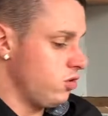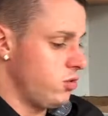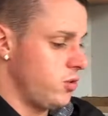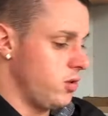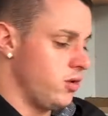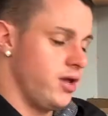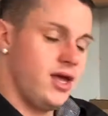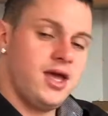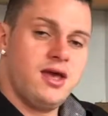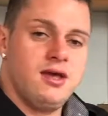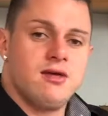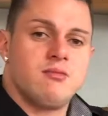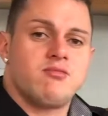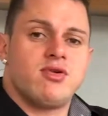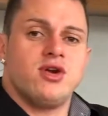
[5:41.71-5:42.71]
do it on here,
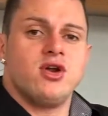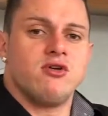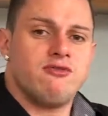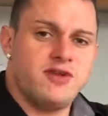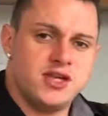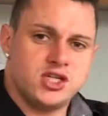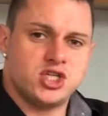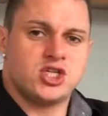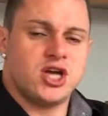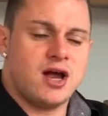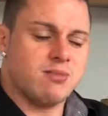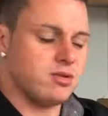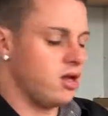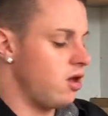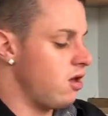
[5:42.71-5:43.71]
print off each
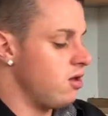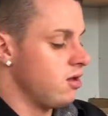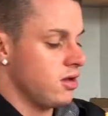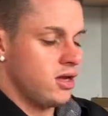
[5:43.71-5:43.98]
chapter,